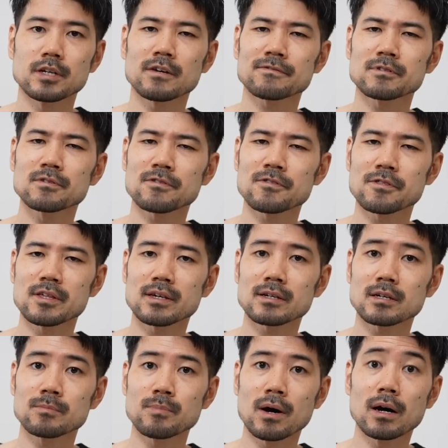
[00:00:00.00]
you have to
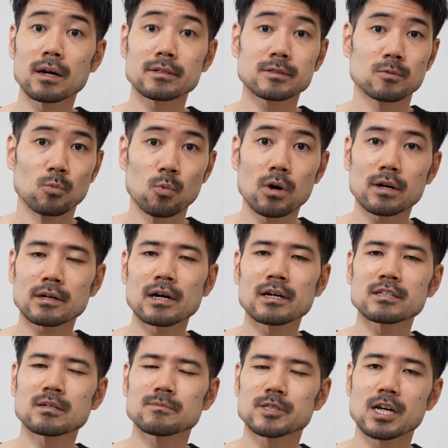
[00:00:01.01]
think about what
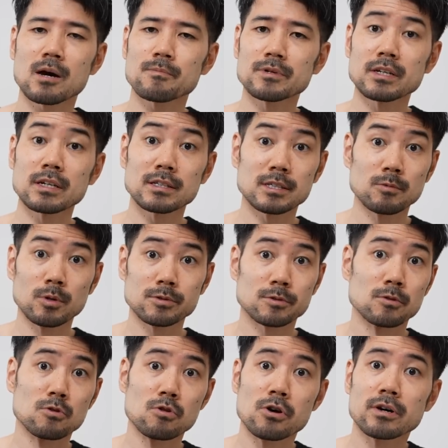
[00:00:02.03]
kind of Japanese you want
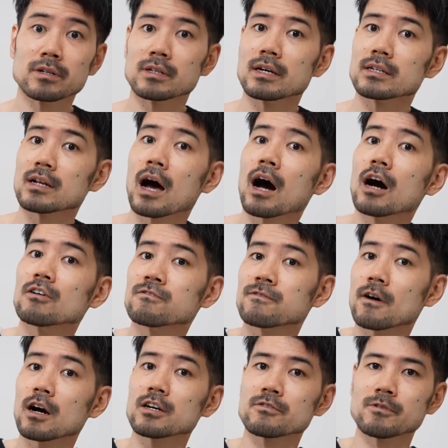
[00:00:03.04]
to learn and how
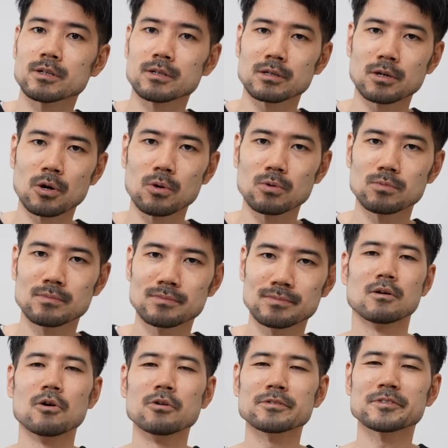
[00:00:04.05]
far you want to go.
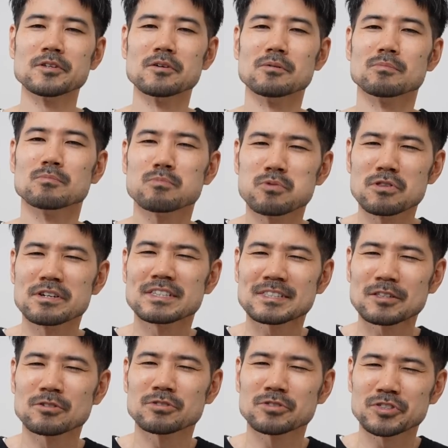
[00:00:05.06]
Also, please
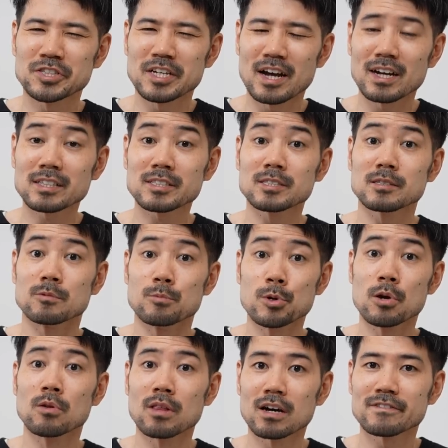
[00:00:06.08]
don't judge
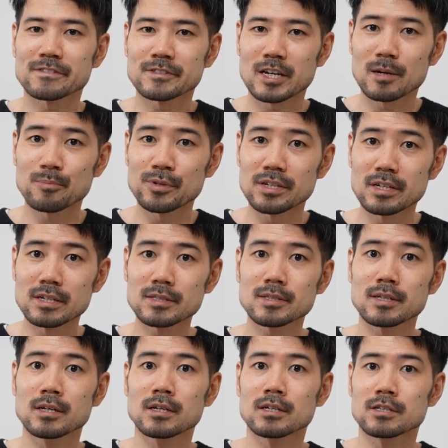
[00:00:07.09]
real-life
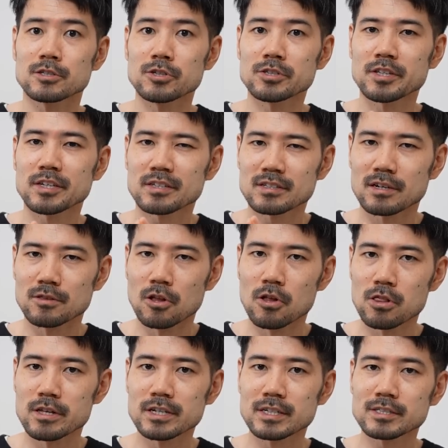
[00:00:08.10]
Japanese using the
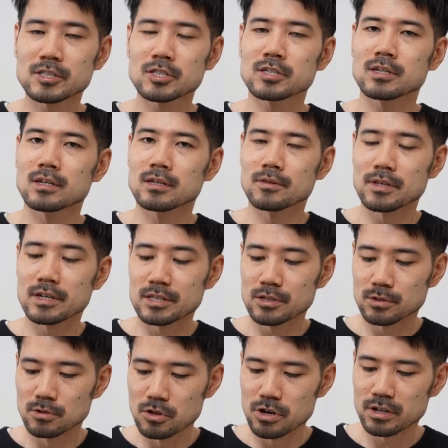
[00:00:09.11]
knowledge that
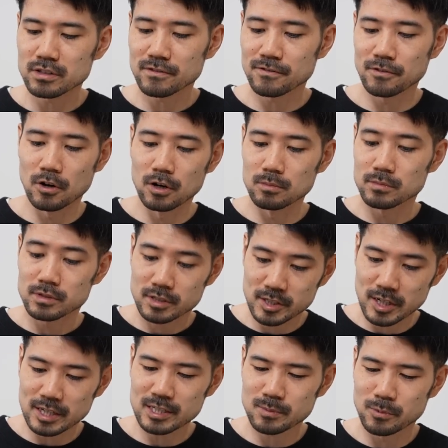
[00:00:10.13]
you learned from
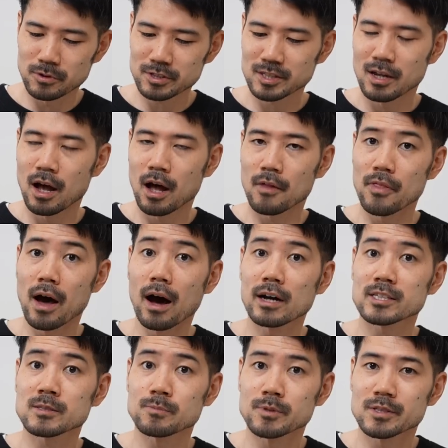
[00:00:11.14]
textbooks that
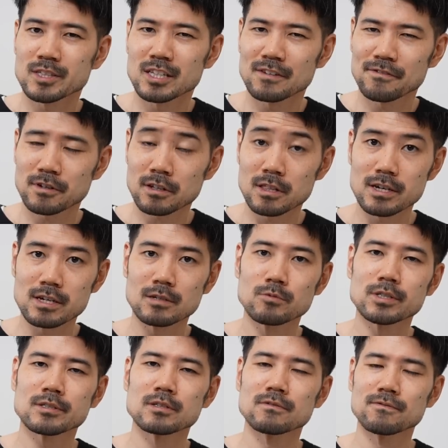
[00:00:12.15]
are specifically
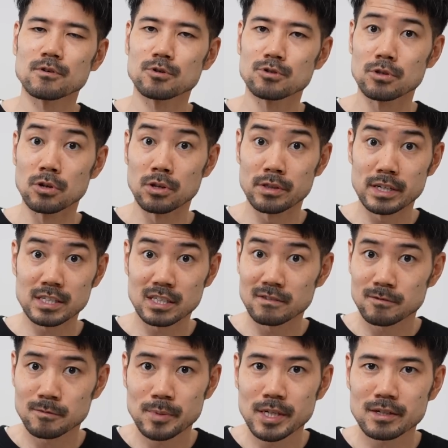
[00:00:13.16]
written for
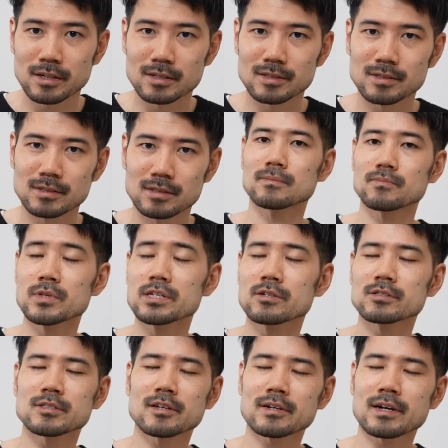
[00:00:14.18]
non-native speakers. They
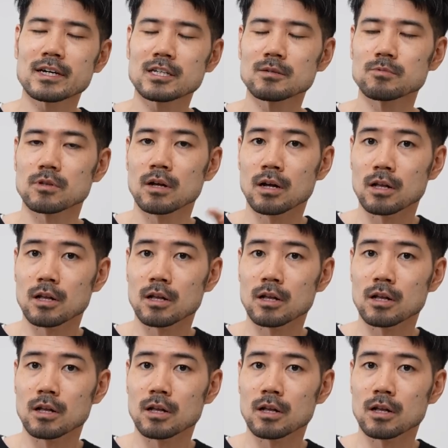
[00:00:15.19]
use a kind of